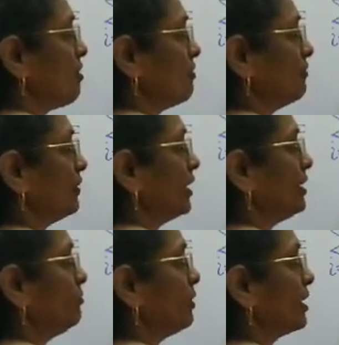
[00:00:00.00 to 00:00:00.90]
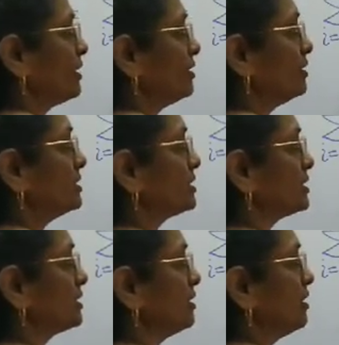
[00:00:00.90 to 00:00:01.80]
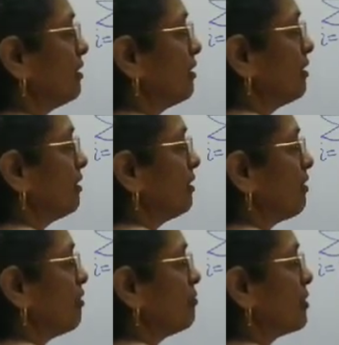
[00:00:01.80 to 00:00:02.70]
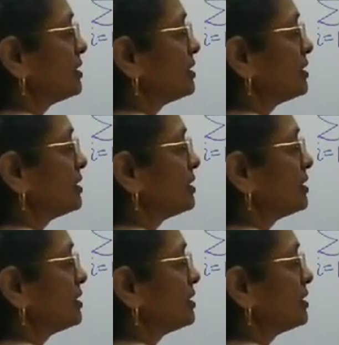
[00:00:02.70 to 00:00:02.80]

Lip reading: of m particles of